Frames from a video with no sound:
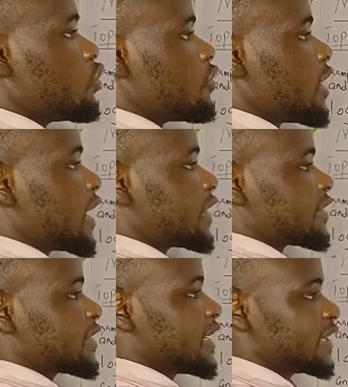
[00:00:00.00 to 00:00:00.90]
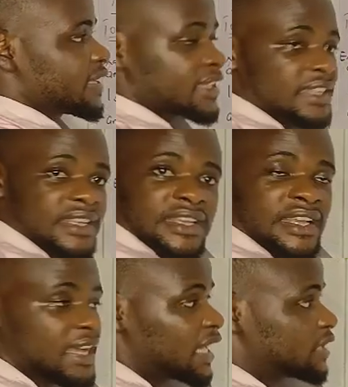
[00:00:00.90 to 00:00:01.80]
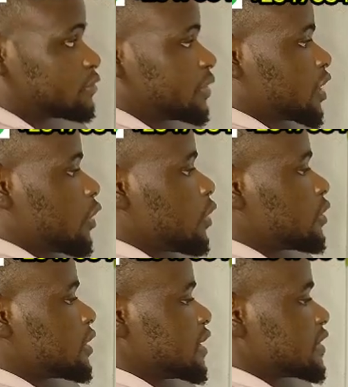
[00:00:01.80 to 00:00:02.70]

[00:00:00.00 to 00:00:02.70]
over 3. And recall